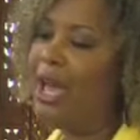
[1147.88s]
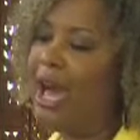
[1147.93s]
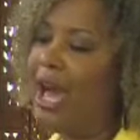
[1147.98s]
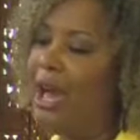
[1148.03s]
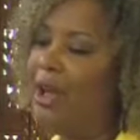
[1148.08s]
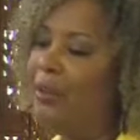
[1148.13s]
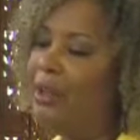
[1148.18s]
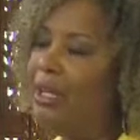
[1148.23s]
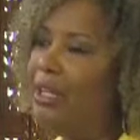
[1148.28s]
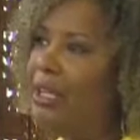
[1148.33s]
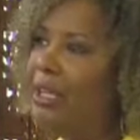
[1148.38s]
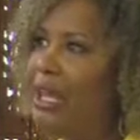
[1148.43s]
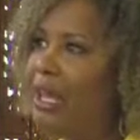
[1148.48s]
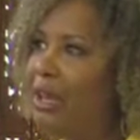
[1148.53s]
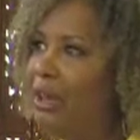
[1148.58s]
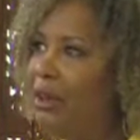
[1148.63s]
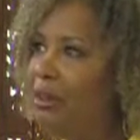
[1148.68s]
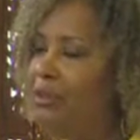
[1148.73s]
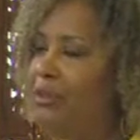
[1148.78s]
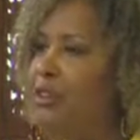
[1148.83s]
I would
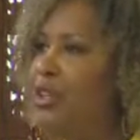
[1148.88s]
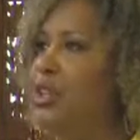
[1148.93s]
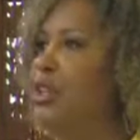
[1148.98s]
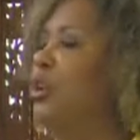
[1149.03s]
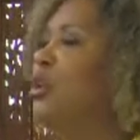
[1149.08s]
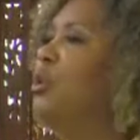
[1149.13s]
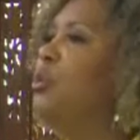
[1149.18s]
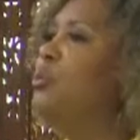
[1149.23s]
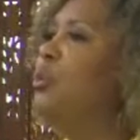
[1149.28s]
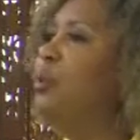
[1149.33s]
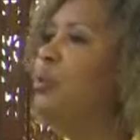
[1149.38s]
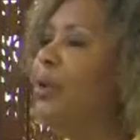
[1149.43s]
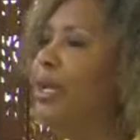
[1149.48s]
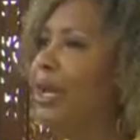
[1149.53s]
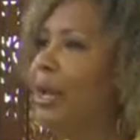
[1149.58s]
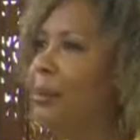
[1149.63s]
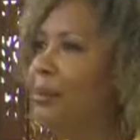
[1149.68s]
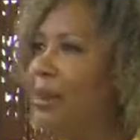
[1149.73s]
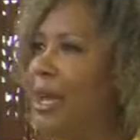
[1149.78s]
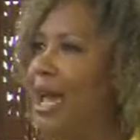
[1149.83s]
love, you know, when we
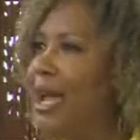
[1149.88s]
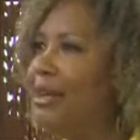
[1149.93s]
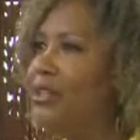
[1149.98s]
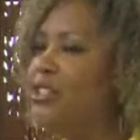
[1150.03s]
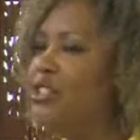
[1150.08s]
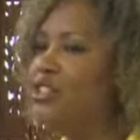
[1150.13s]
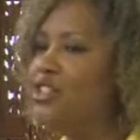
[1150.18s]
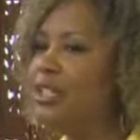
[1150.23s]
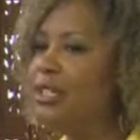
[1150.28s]
come back, to